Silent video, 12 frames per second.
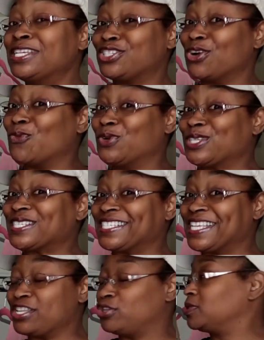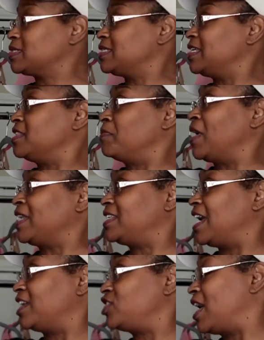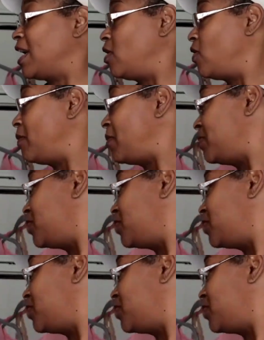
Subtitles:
So we'll see. You'll see in the montage how I'm